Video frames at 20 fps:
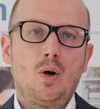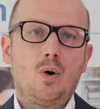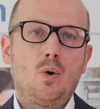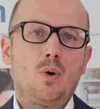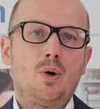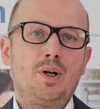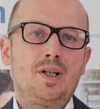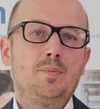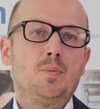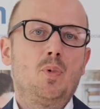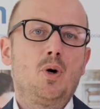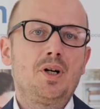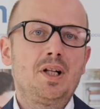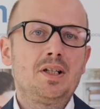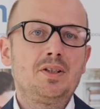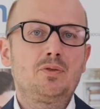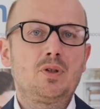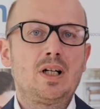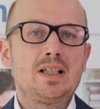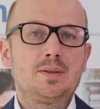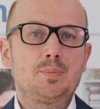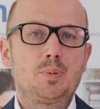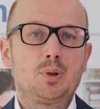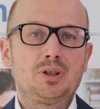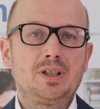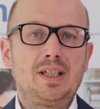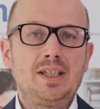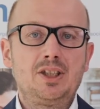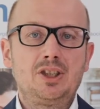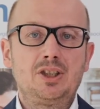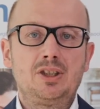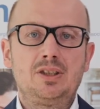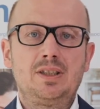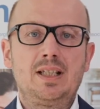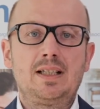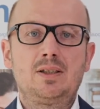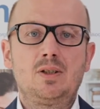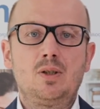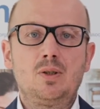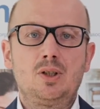or in modern transportation
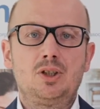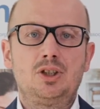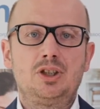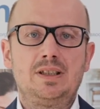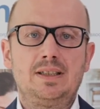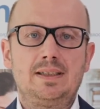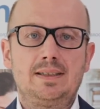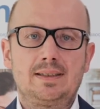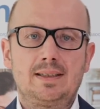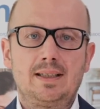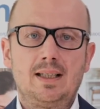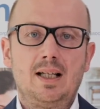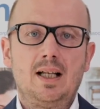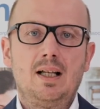technologies